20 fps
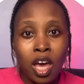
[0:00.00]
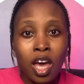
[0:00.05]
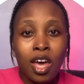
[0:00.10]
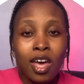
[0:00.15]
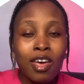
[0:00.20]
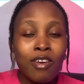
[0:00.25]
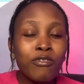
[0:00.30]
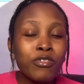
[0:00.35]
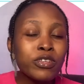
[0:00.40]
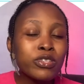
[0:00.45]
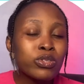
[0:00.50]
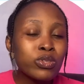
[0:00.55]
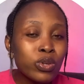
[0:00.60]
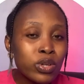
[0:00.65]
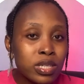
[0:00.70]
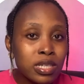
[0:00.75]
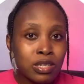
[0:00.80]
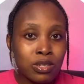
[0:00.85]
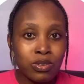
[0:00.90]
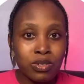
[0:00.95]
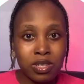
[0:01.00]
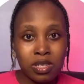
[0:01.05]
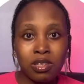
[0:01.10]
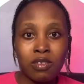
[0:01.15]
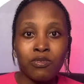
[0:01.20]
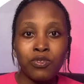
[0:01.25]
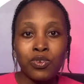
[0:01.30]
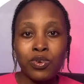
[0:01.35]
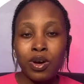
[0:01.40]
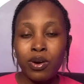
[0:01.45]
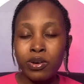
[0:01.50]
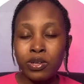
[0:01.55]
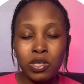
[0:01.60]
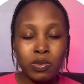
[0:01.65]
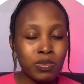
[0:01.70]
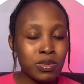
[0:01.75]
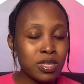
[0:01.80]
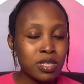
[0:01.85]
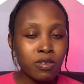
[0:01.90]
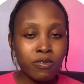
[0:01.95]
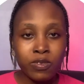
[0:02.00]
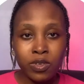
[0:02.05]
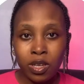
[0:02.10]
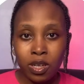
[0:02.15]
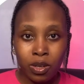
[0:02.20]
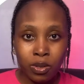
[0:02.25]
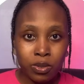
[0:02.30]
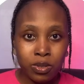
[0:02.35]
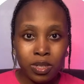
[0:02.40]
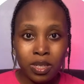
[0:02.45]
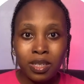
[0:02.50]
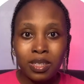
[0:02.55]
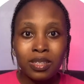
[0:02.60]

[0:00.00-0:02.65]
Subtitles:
if it's not in your CV, you are going to be sifted out.